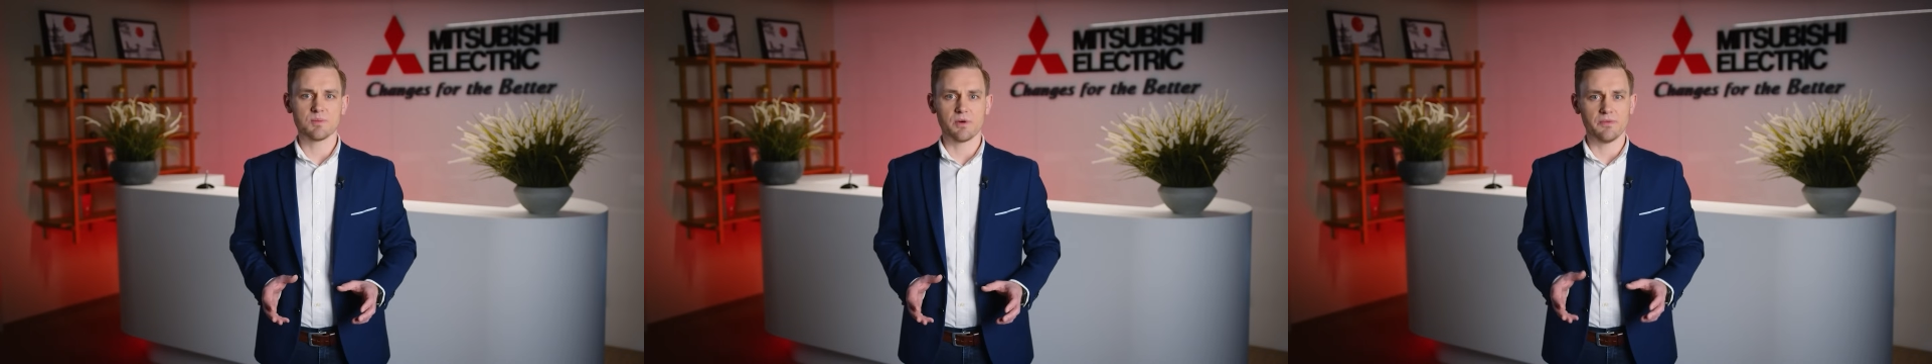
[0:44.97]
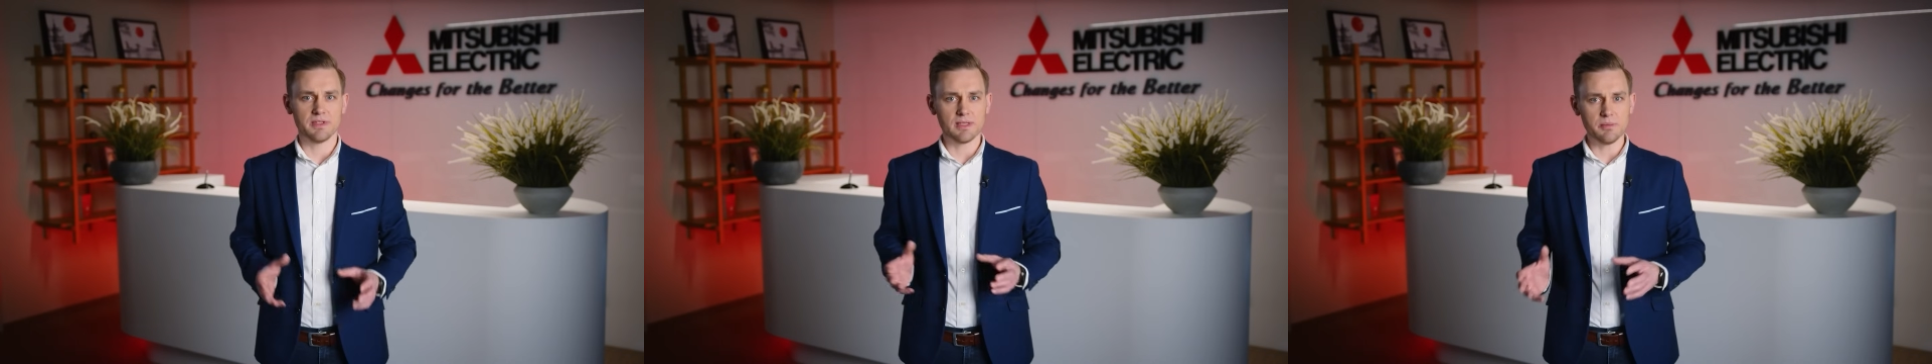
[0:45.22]

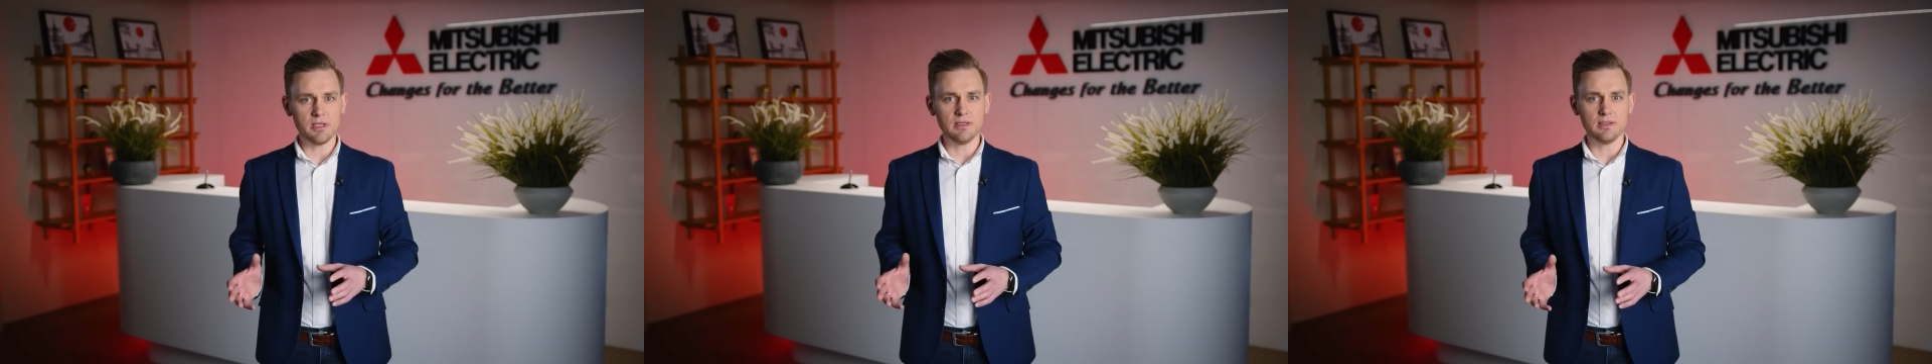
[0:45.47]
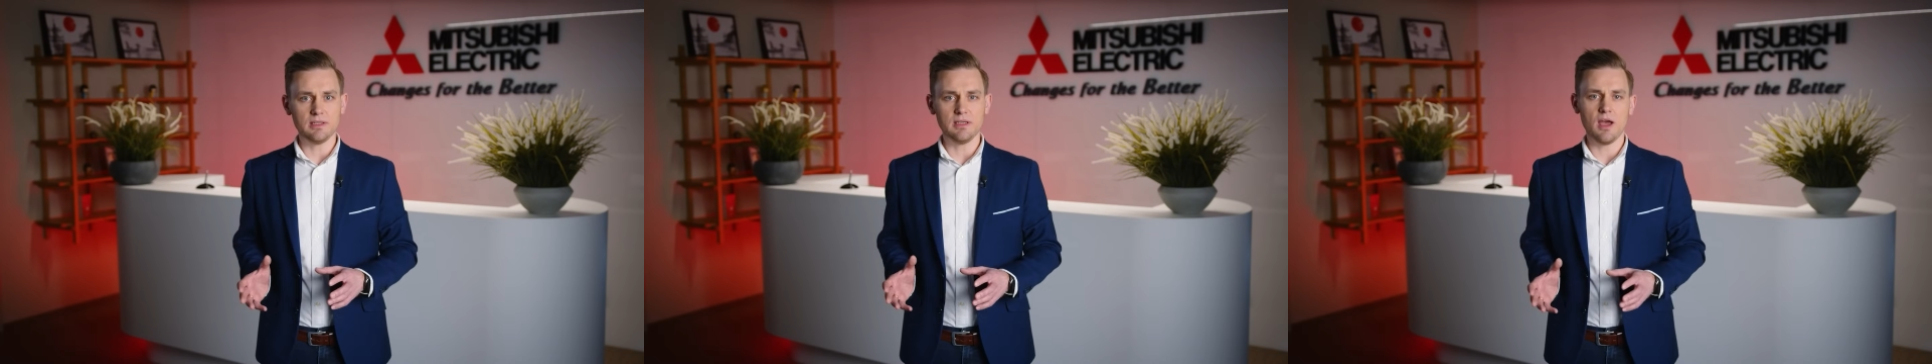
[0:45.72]

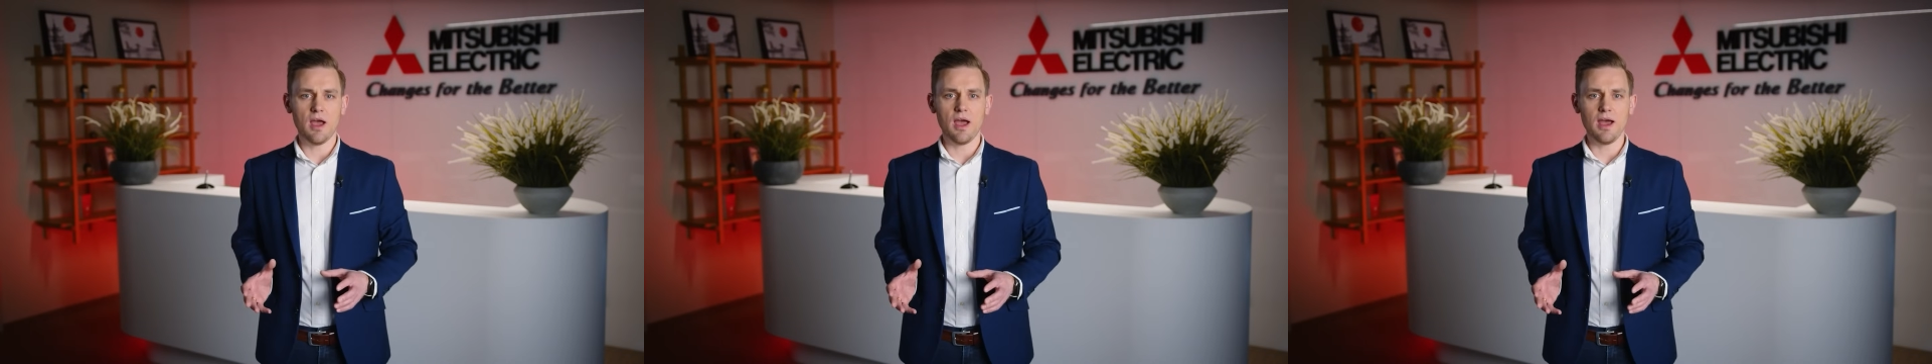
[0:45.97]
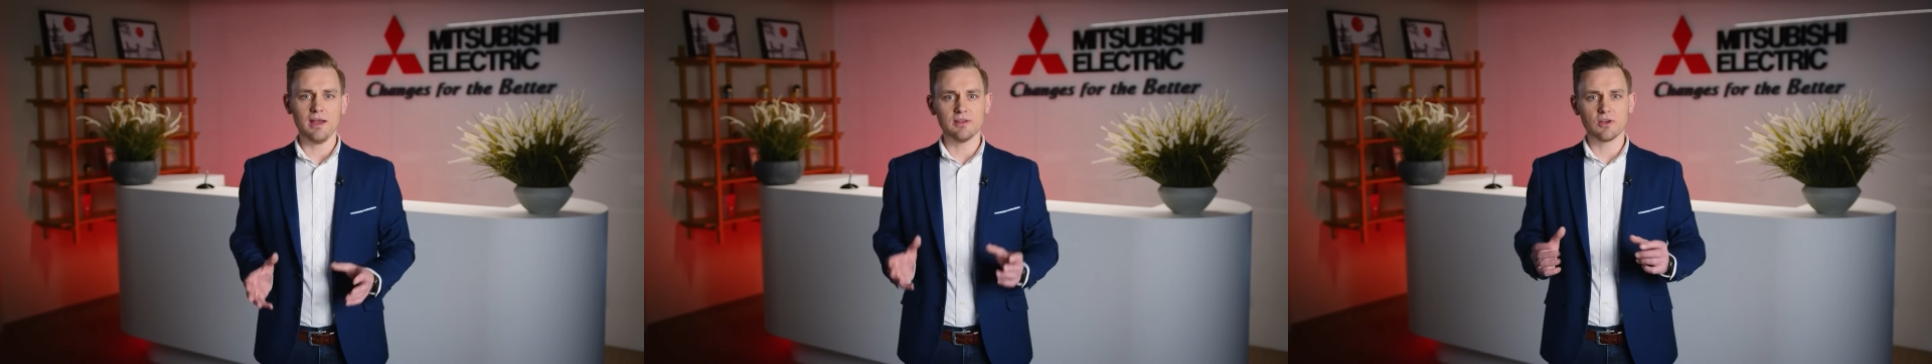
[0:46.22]
profitability
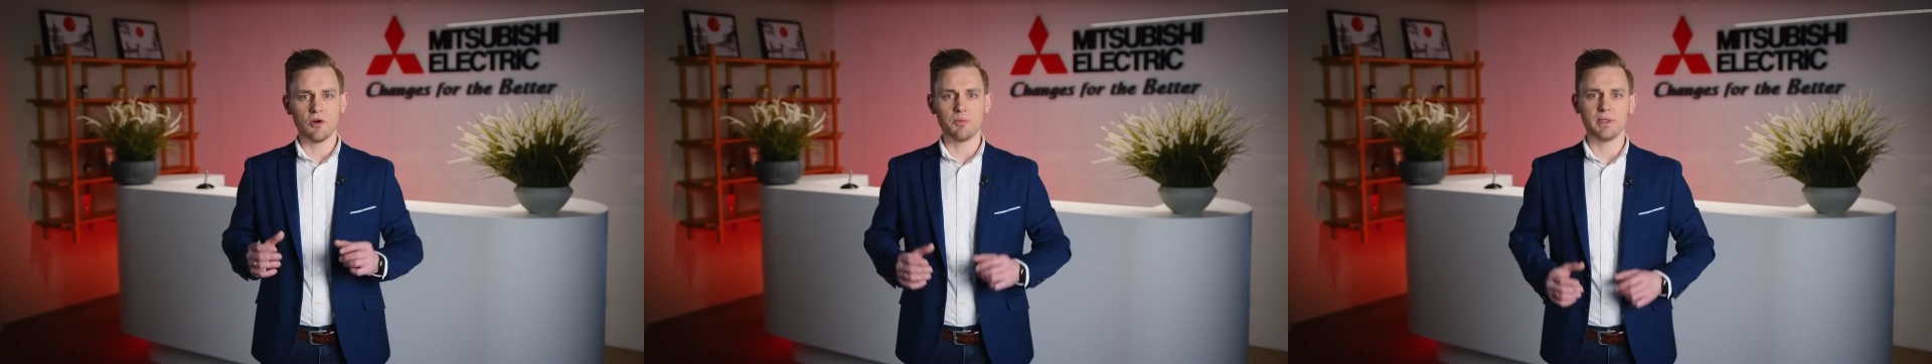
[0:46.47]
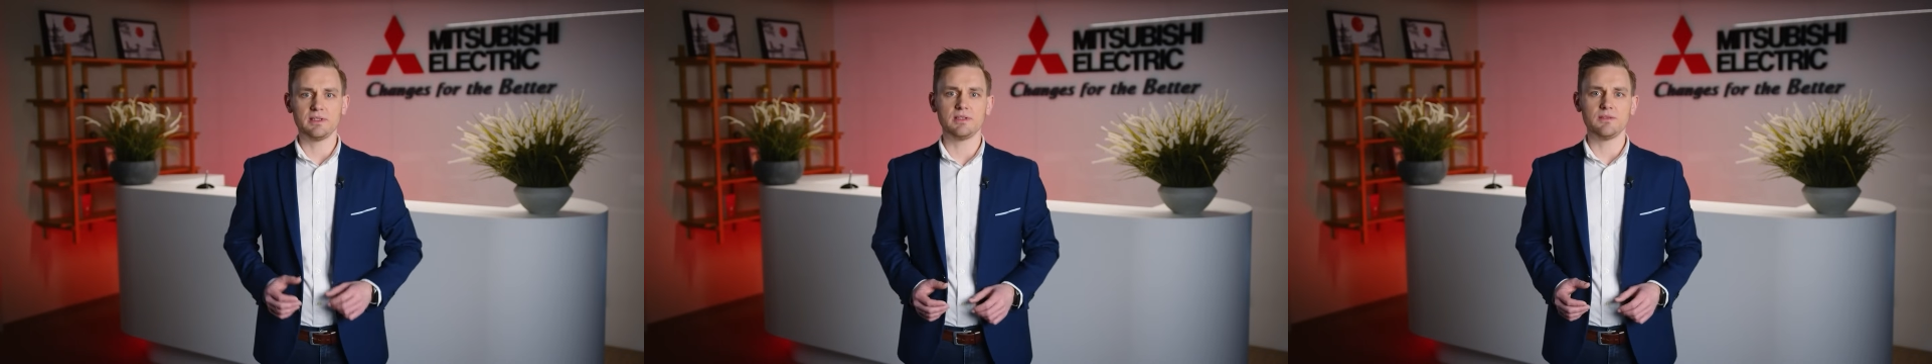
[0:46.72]
and
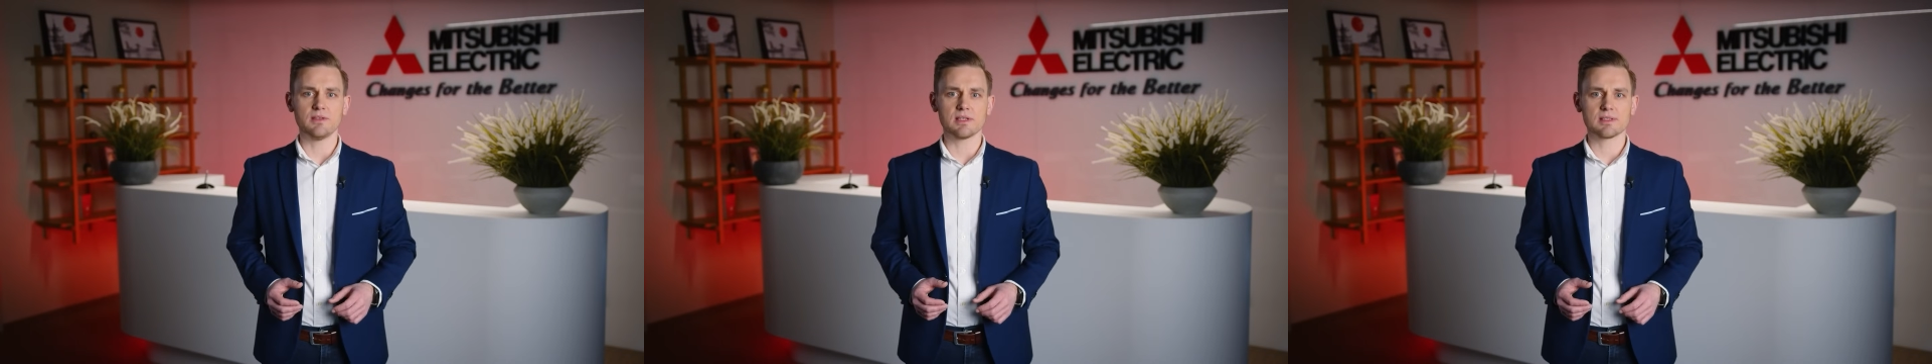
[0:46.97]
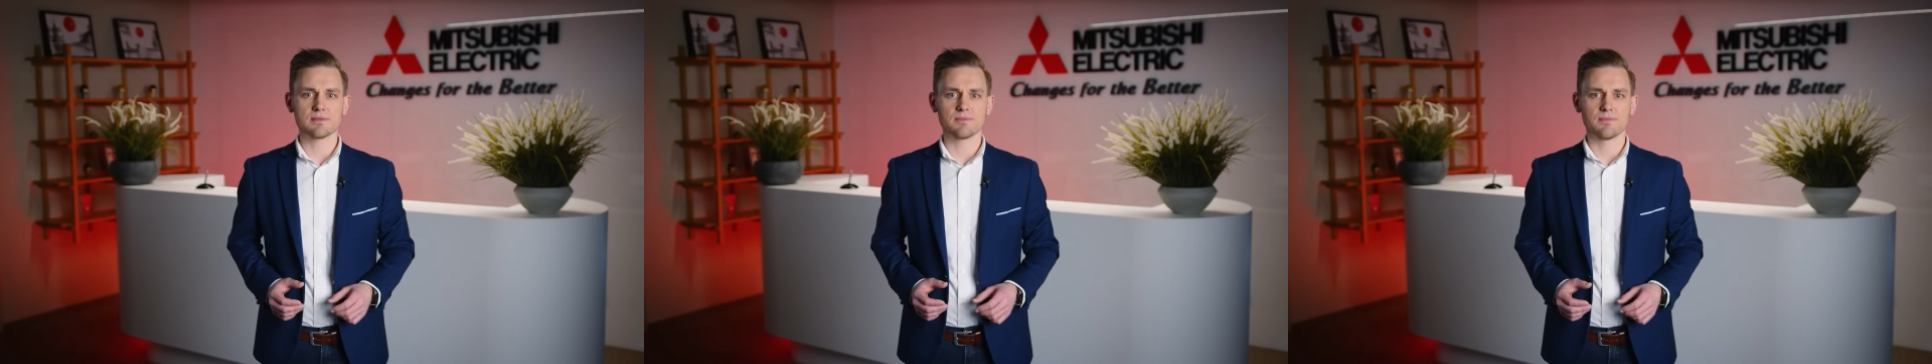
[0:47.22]

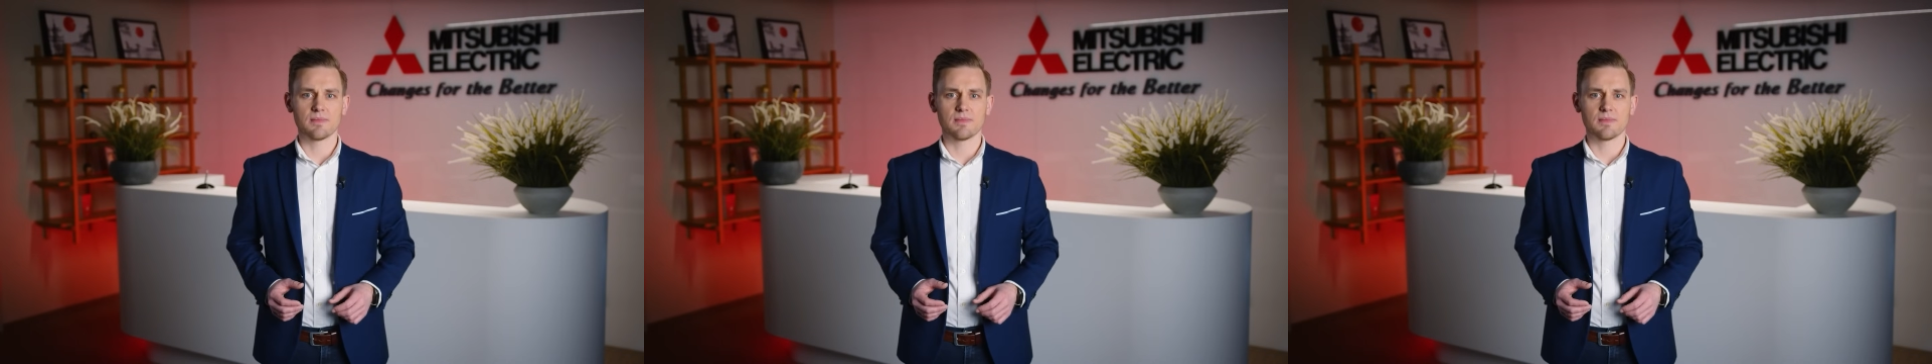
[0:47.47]
competitiveness.